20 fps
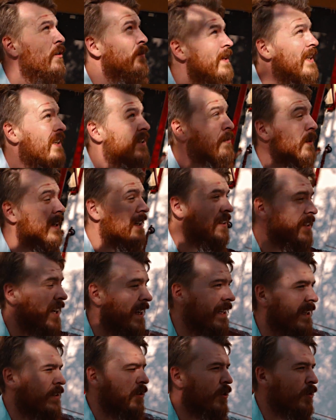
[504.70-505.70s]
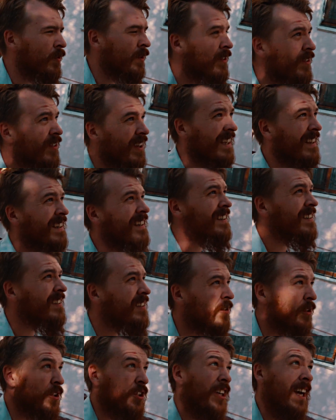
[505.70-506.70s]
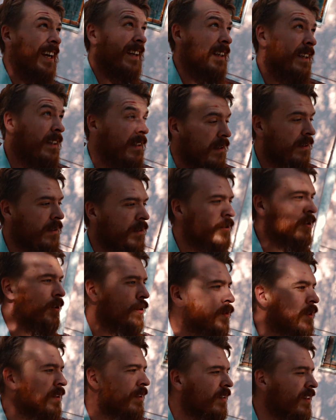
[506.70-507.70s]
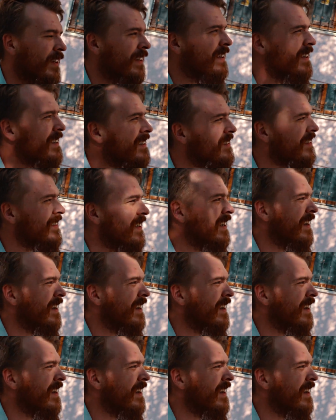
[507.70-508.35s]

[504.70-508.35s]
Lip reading: replaced by shiny new ones like this, or shinier new ones like this.